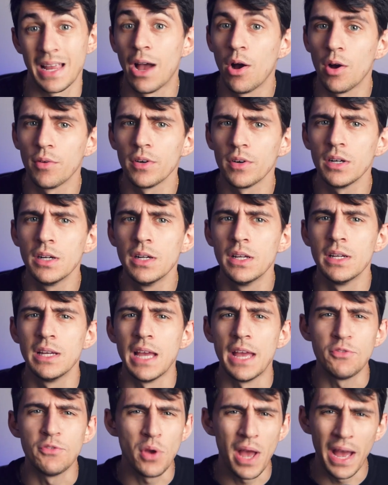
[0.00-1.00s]
However,
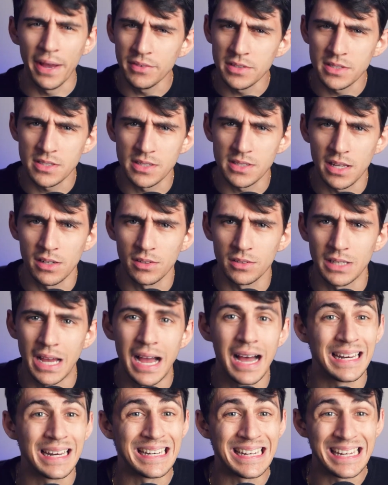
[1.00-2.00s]
if you haven't settled
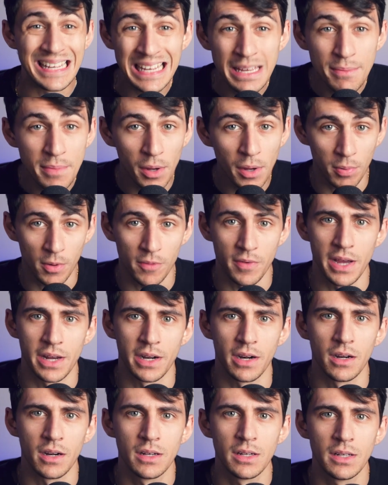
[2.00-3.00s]
on an email
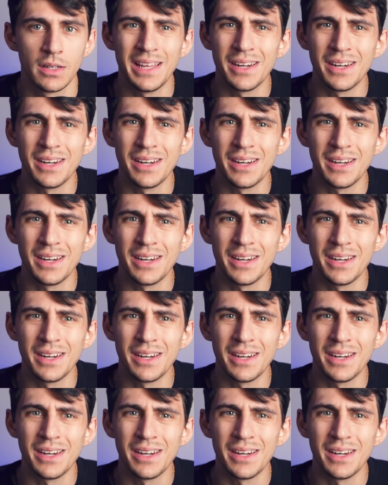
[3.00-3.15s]
provider